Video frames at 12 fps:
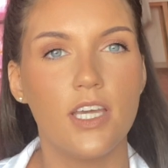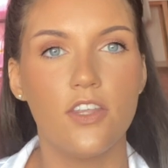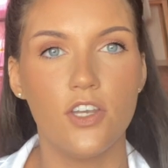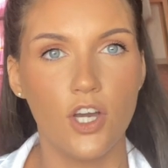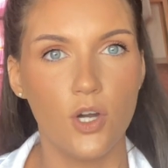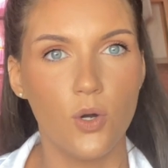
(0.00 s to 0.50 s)
the
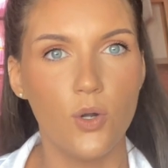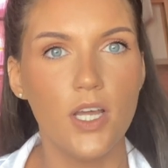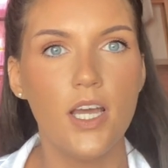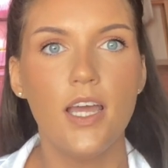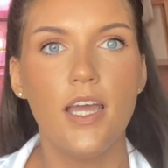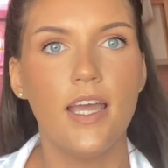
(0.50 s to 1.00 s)
node,
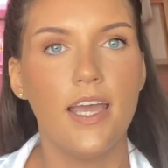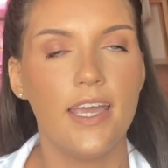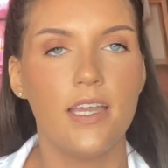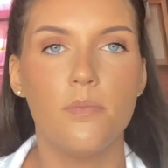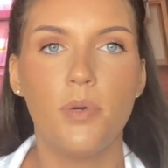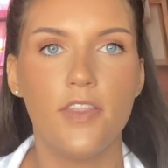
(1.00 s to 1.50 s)

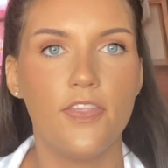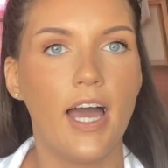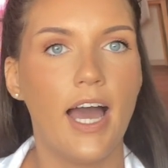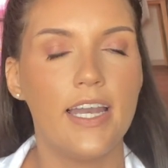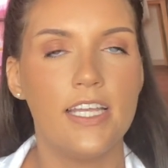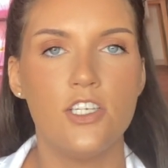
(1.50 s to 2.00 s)
and put
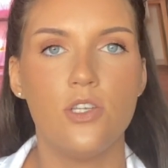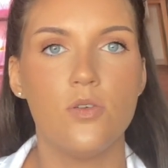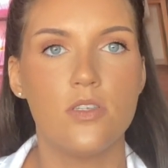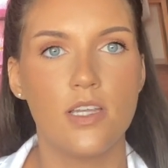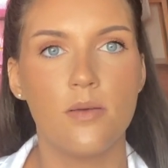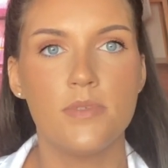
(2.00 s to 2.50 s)
that into
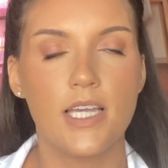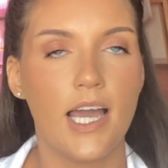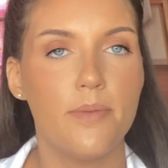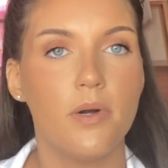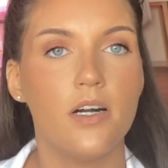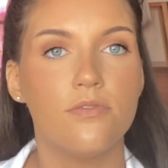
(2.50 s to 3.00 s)
some
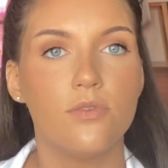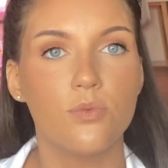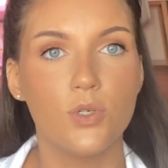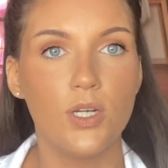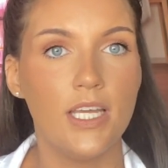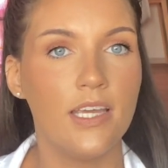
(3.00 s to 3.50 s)
type of
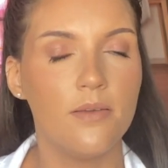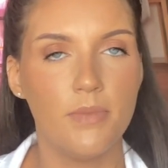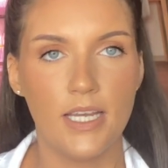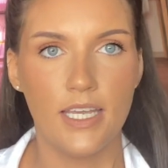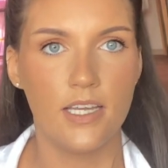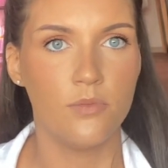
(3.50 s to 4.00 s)
rooting
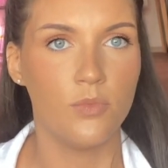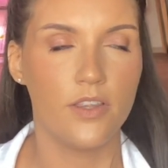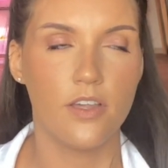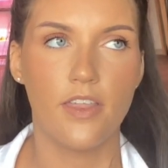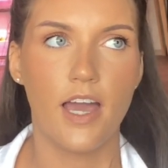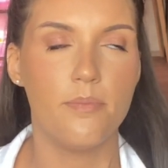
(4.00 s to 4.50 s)
medium,
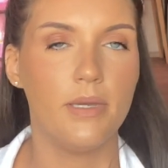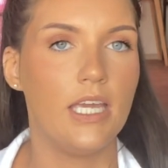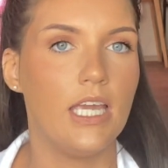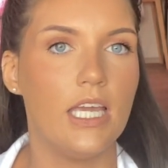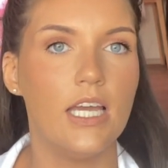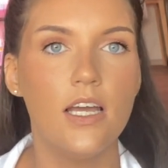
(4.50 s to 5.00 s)
whether that
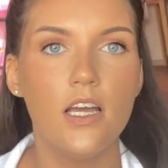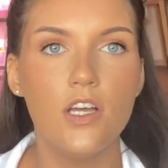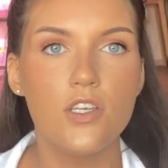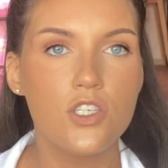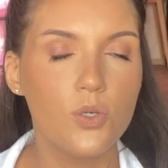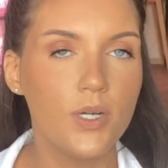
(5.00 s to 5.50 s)
be
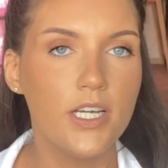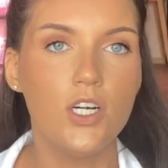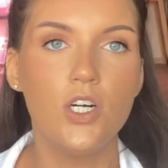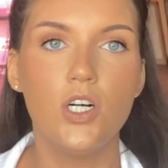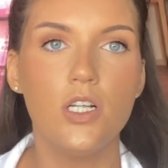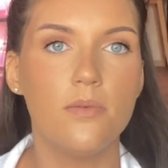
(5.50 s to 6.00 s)

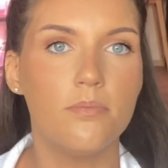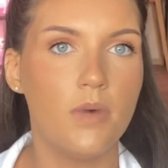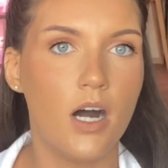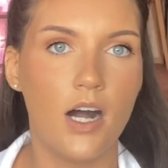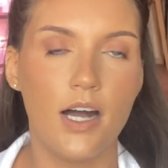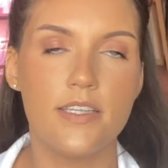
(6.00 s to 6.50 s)
soil,
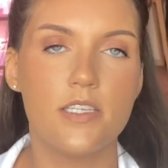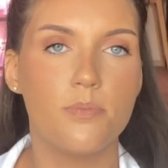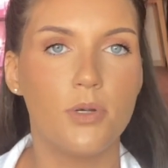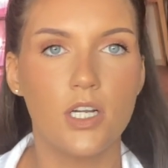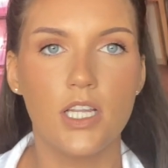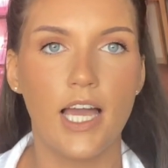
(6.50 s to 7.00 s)
moss,
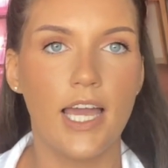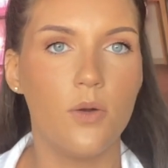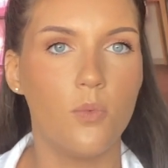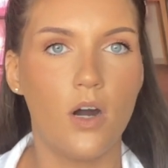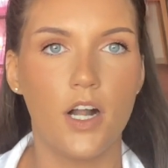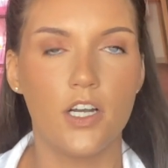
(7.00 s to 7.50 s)
perlite,
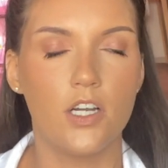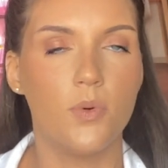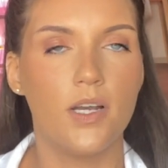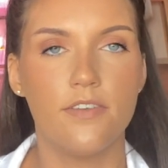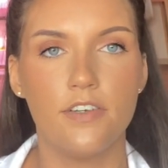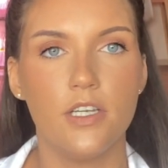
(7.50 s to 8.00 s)
water,
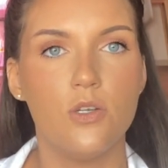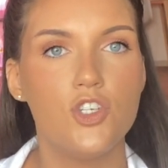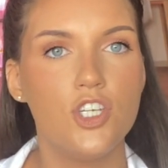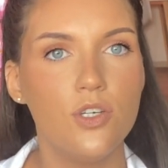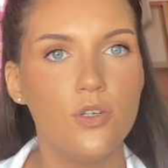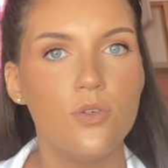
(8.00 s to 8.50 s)
whatever you
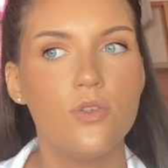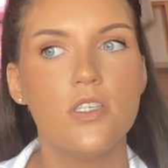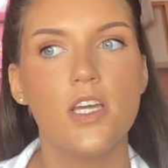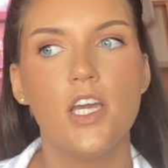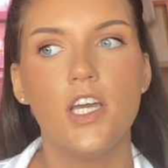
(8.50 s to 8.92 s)
choose.